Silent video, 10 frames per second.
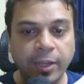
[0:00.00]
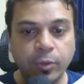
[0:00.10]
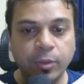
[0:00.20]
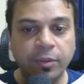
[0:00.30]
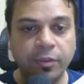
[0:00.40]

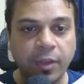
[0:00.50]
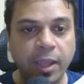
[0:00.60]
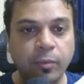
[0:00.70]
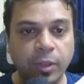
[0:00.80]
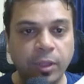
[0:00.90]
to
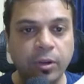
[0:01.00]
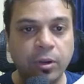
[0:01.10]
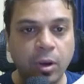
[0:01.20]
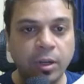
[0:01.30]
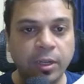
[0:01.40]
define whether or
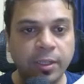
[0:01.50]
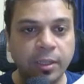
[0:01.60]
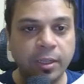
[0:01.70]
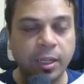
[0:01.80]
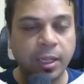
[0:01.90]
not
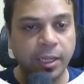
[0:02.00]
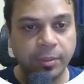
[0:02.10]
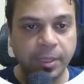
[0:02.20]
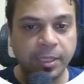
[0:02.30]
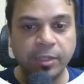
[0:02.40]

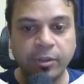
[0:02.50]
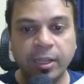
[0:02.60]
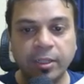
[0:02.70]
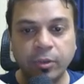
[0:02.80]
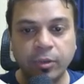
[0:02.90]
it's basically
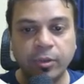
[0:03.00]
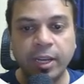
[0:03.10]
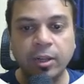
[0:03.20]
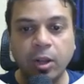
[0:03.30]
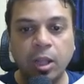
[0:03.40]
trying to
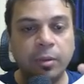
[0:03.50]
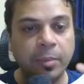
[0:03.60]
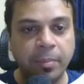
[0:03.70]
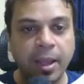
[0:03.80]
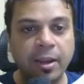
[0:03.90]
create
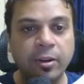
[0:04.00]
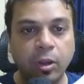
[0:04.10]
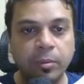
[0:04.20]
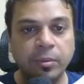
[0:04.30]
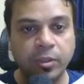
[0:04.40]
a binary
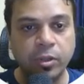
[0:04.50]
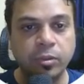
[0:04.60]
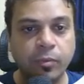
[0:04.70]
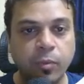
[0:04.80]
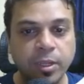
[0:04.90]
column of
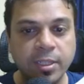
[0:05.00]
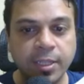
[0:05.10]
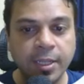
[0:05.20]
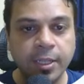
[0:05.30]
zeros and ones,